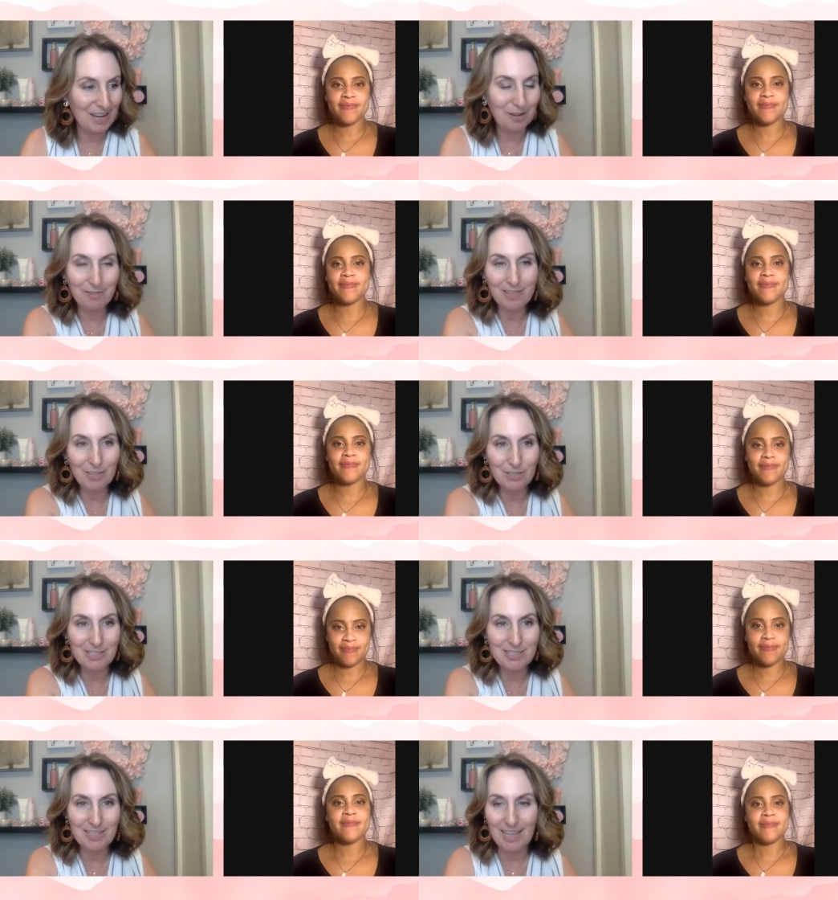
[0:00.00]
Speaker 1: know, you're
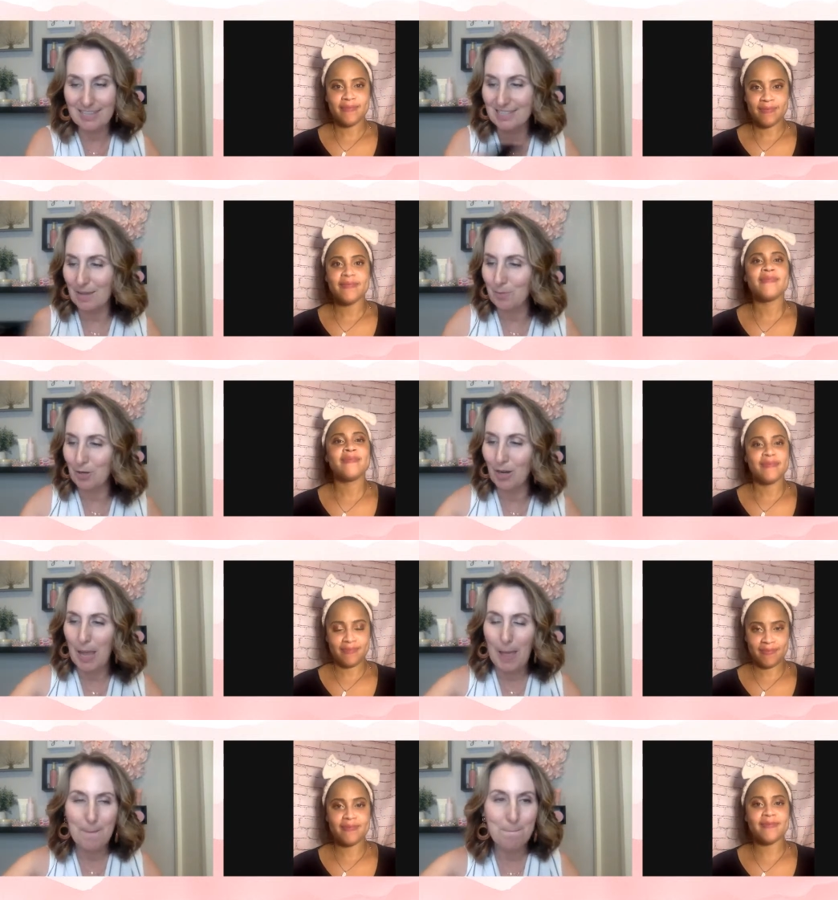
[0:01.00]
just in that summer
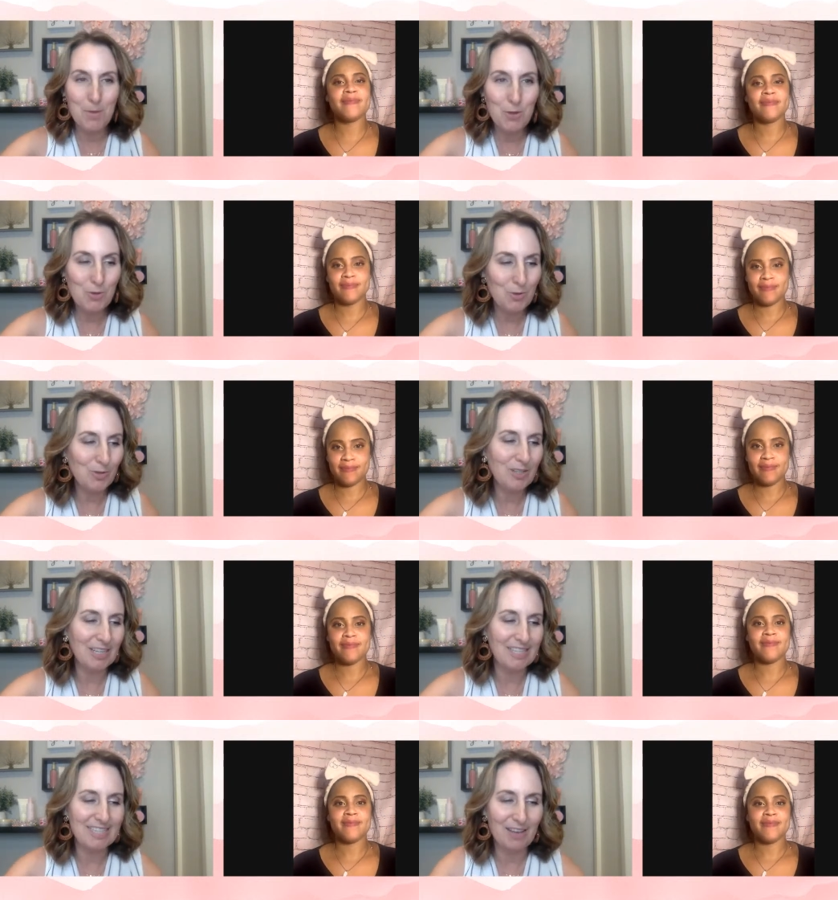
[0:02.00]
mood?
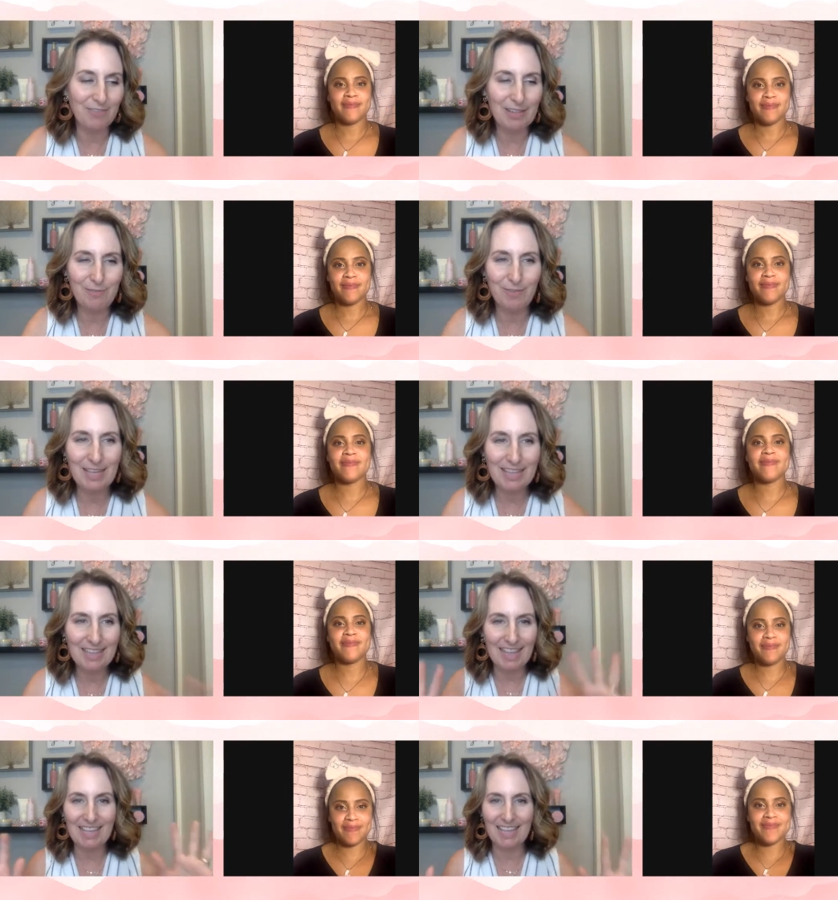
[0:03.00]
It's definitely feeling
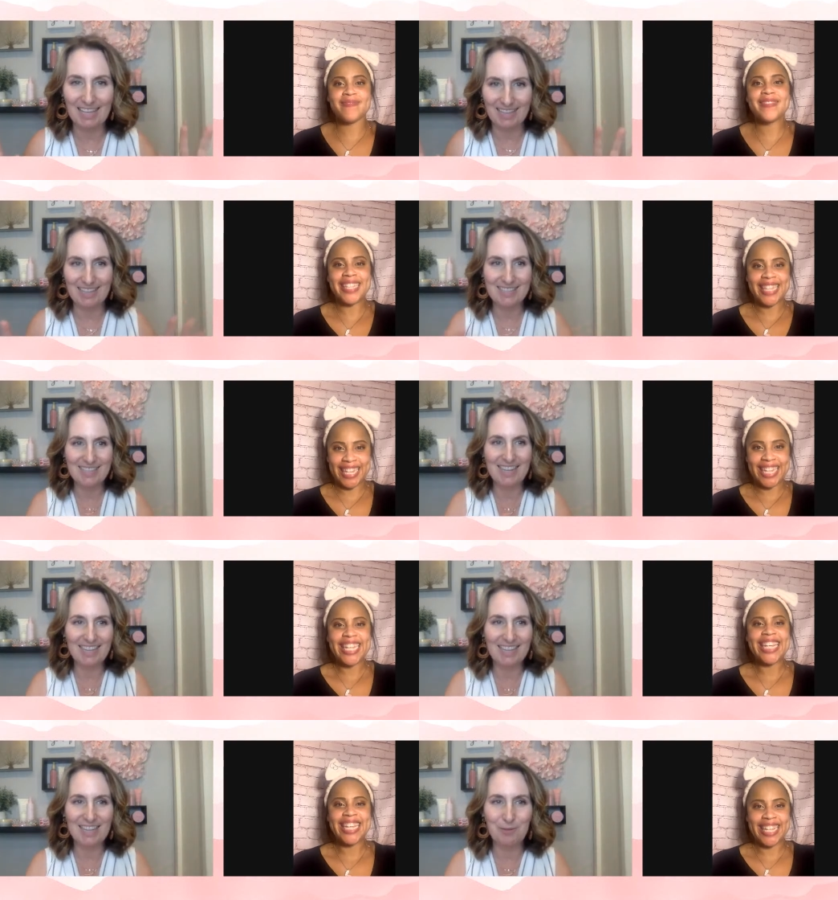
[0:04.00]
like it, isn't it?
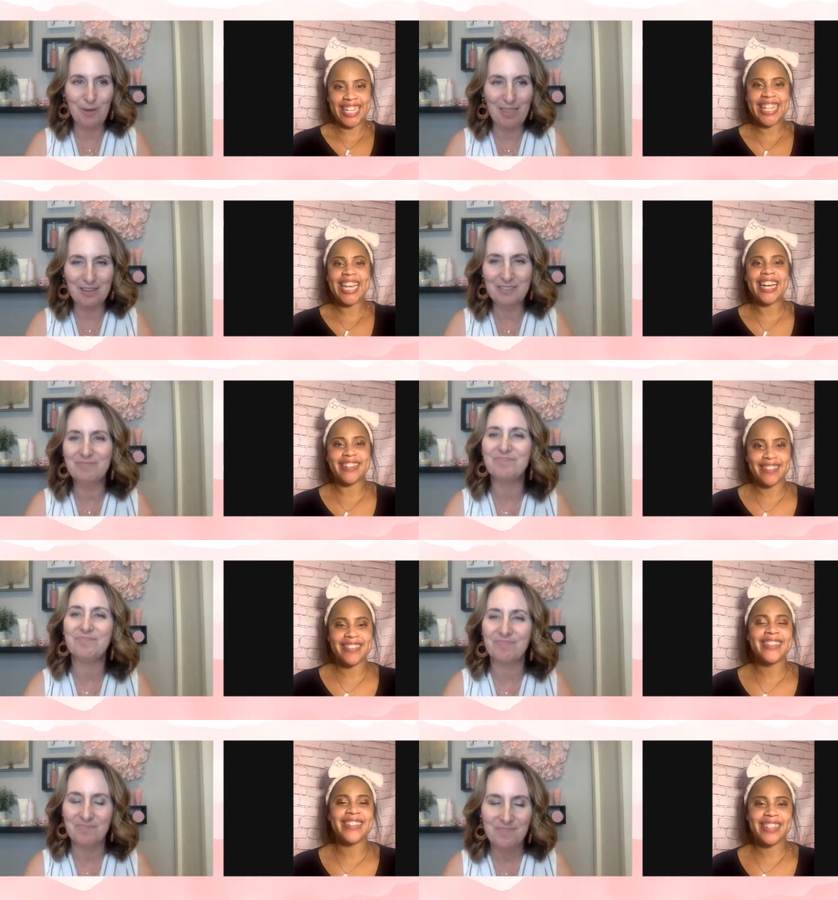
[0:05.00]
In the weather. Yeah.
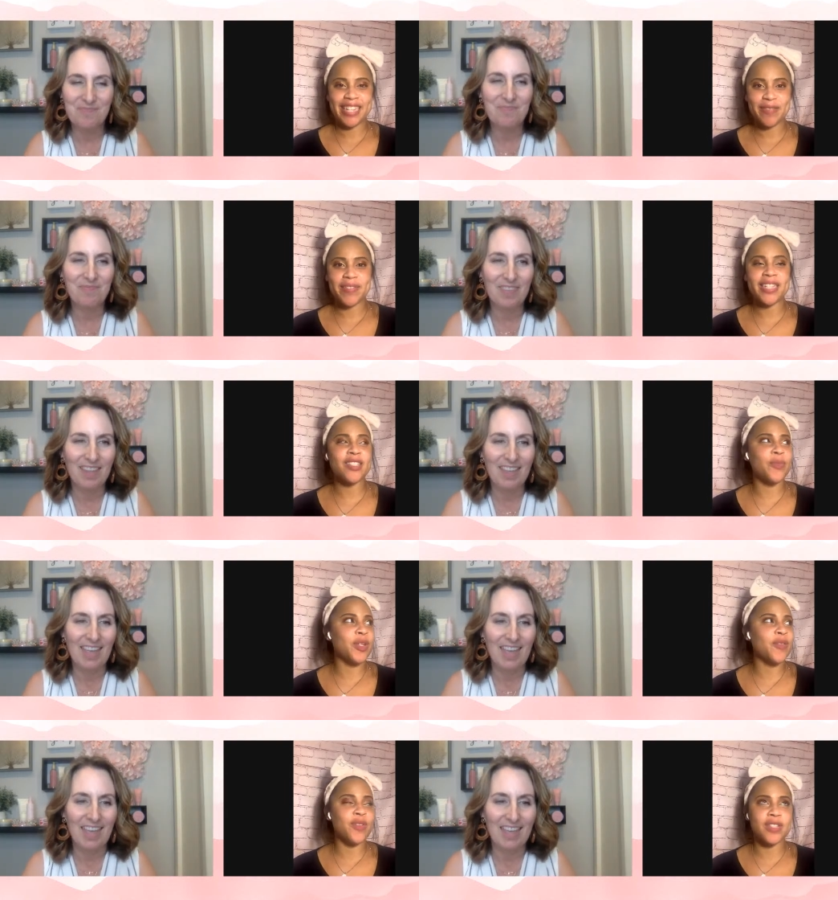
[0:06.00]
Speaker 2: Yep. It's
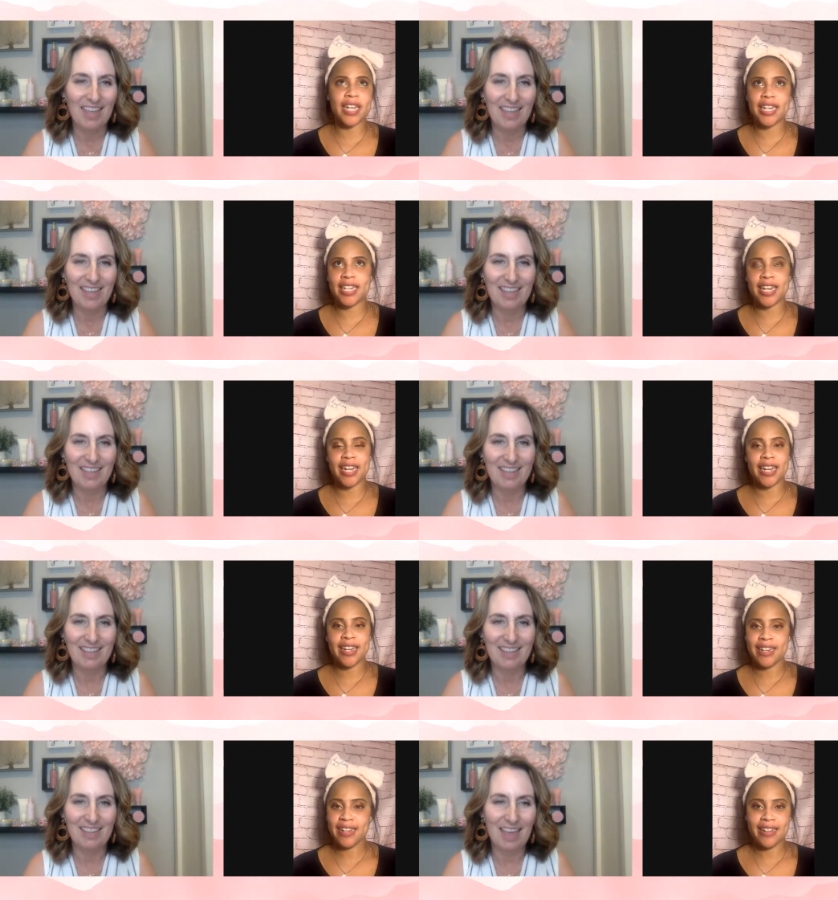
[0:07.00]
beautiful day
Speaker 1: today.
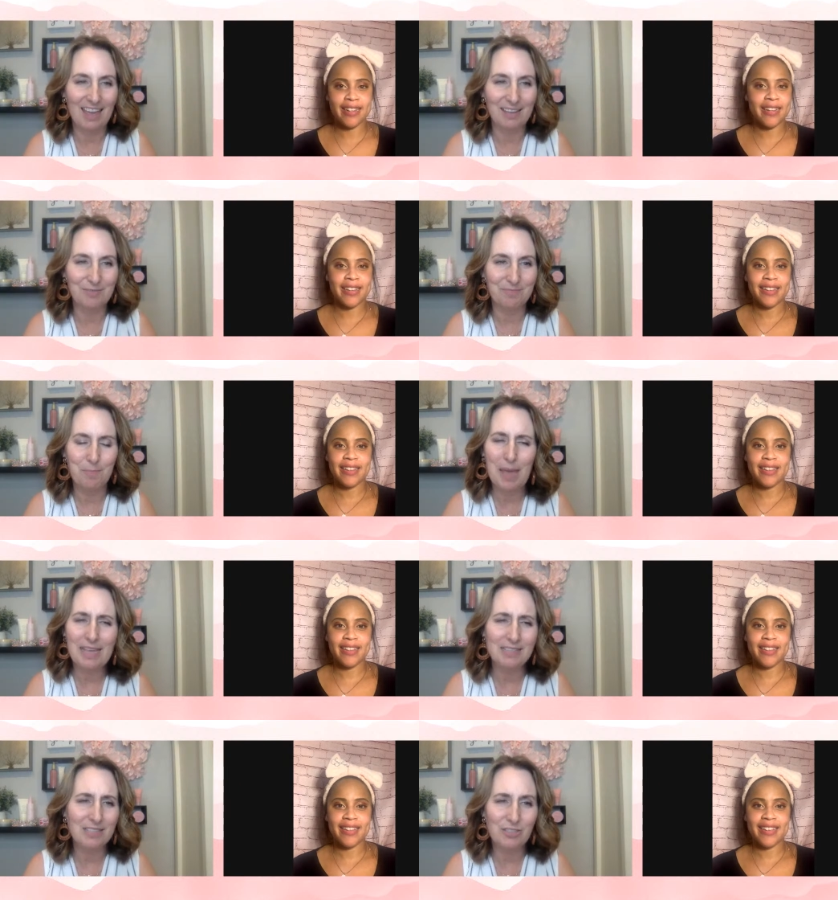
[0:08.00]
Yeah. May
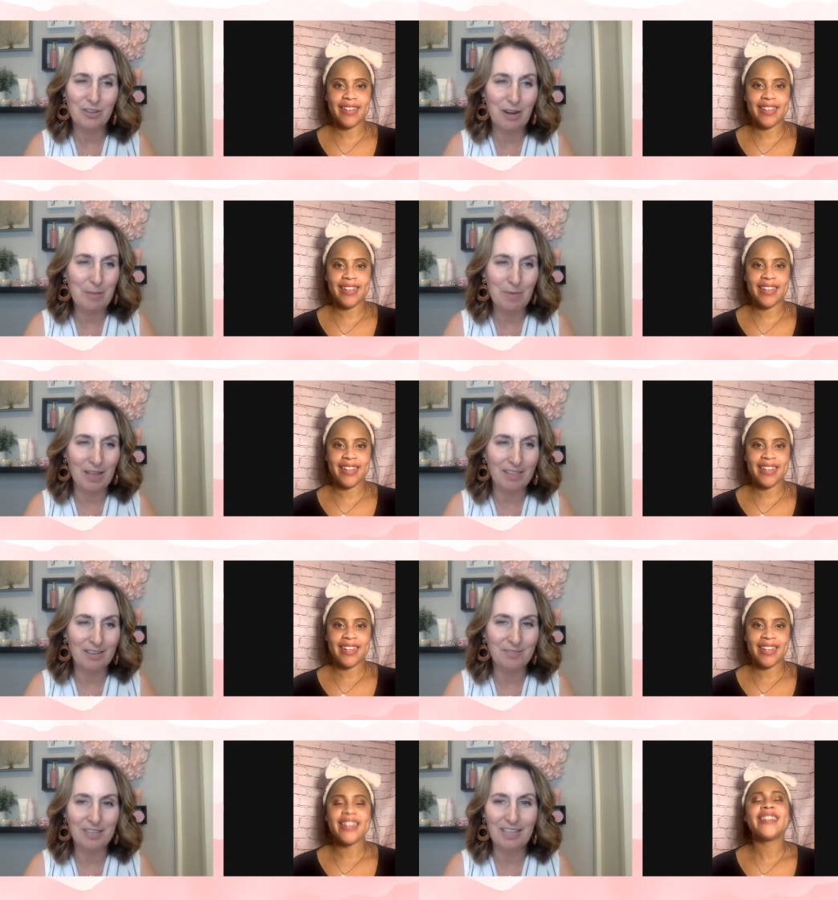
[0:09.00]
is such a great month. It
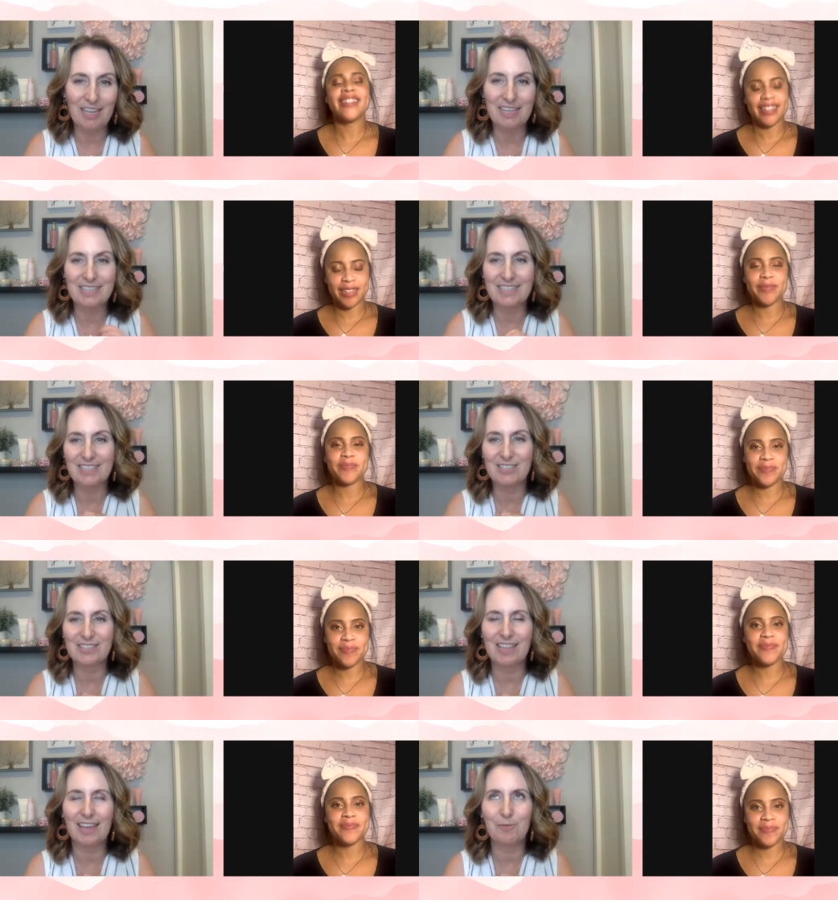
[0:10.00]
really is. It's
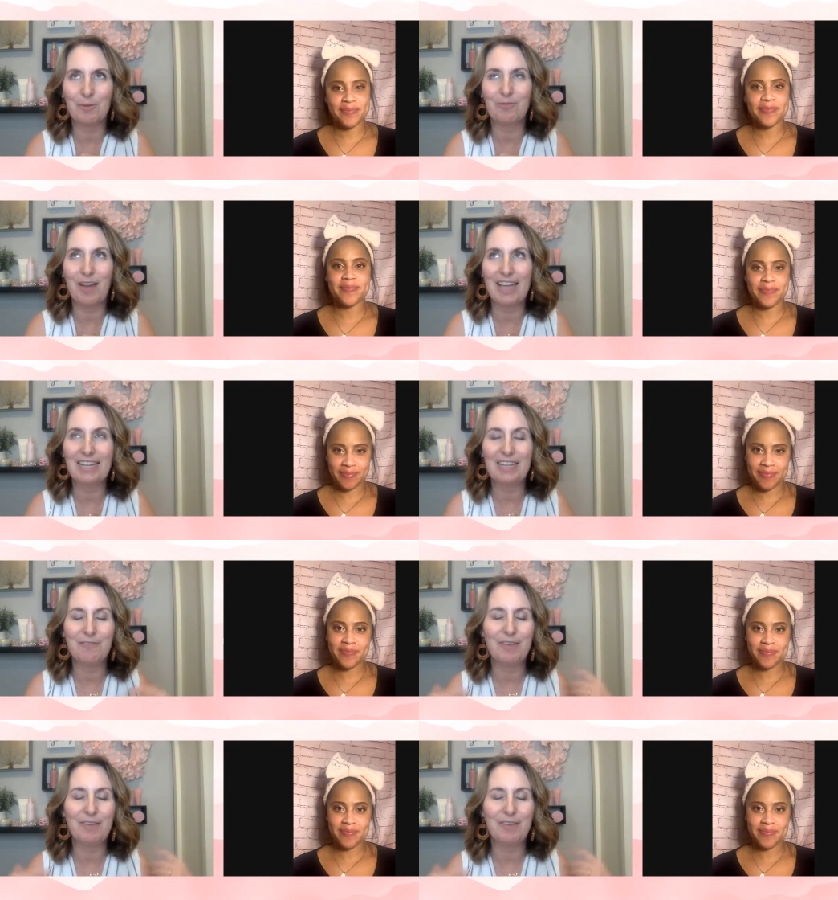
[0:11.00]
just like we're finally